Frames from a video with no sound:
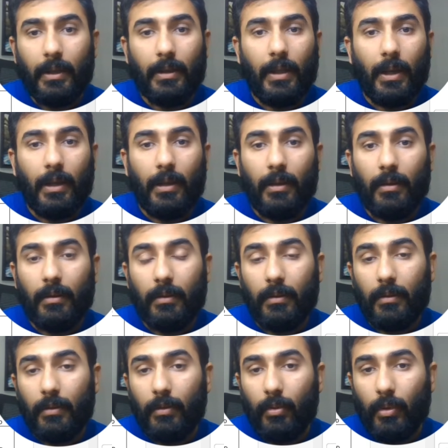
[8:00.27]
than
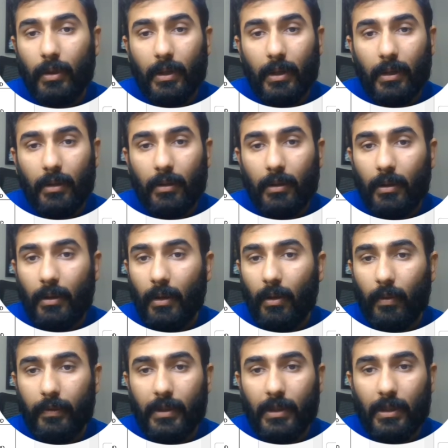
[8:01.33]
your country
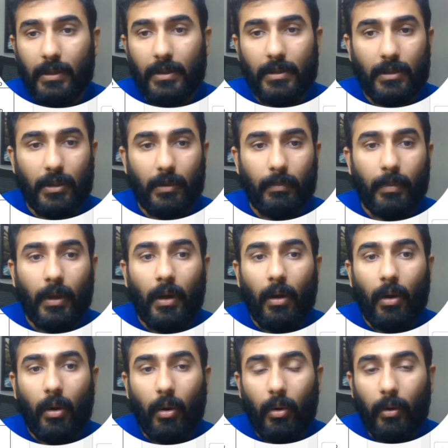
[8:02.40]
of citizenship
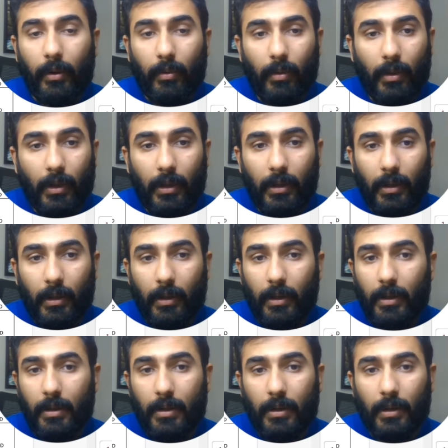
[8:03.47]
or your
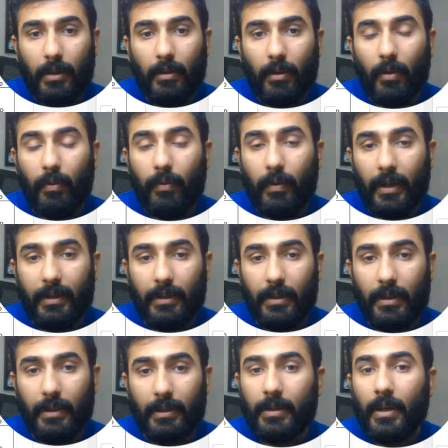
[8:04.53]
current country of
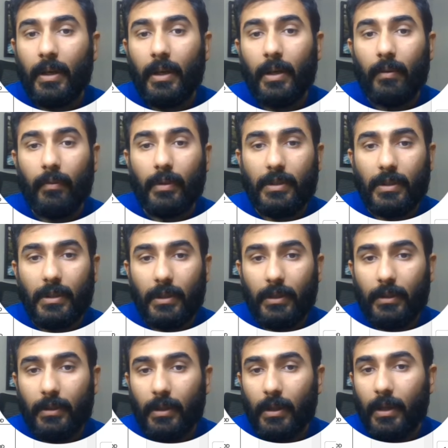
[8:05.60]
residence, which
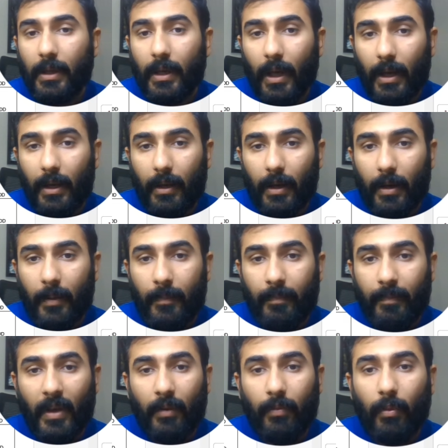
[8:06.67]
is Canada,
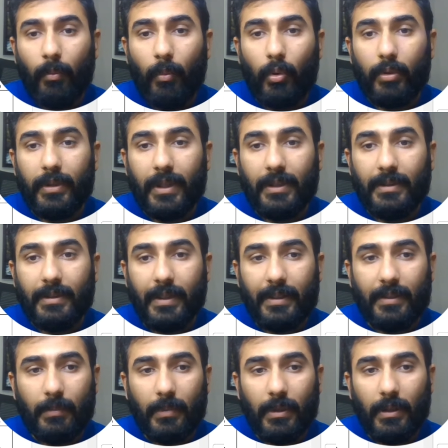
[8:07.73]
for more than
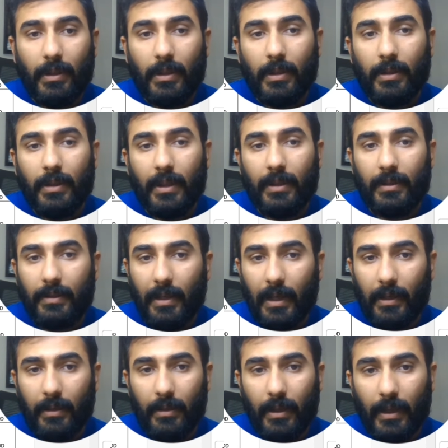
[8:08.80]
6 months? Then
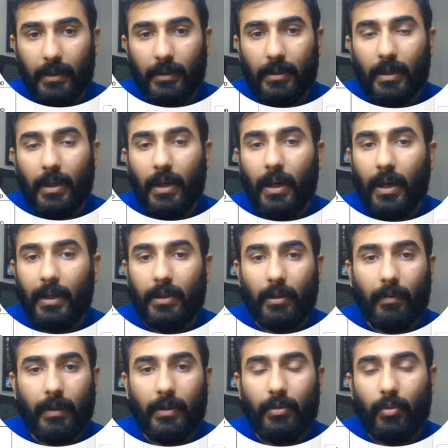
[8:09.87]
select yes.
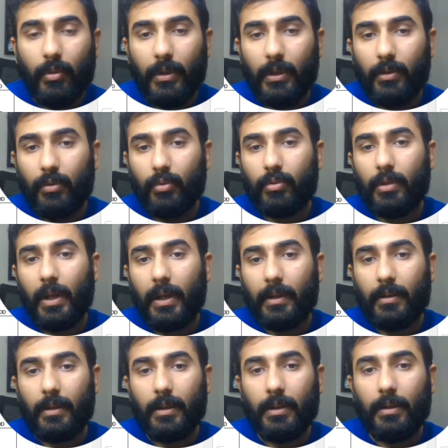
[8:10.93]
Otherwise, you need to
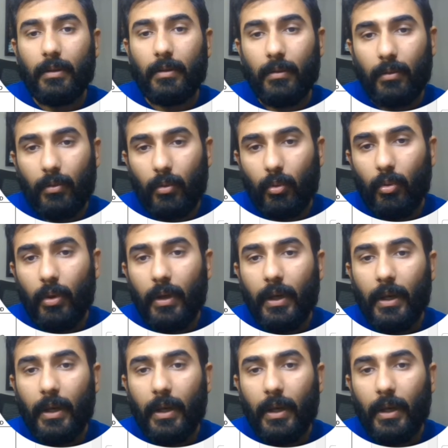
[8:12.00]
select here no.